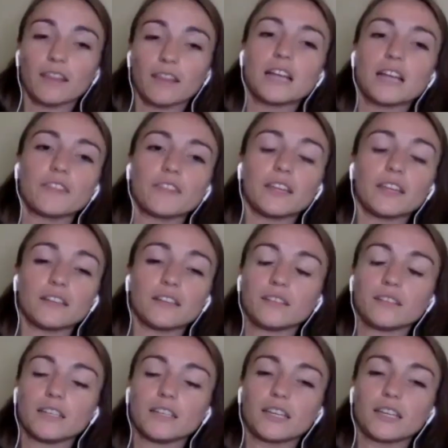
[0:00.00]
Like not that
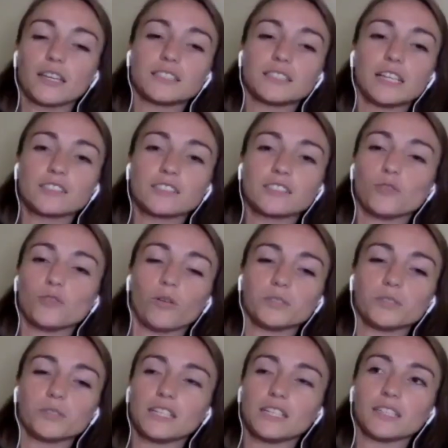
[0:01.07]
consent you
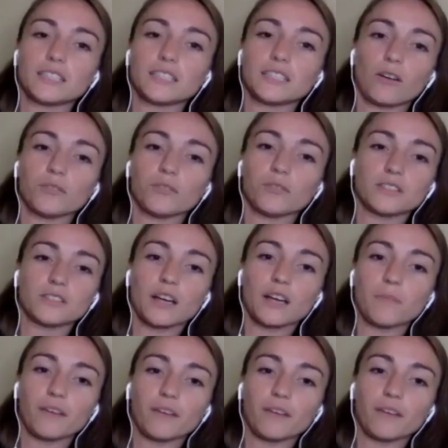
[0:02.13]
always need consent all the time.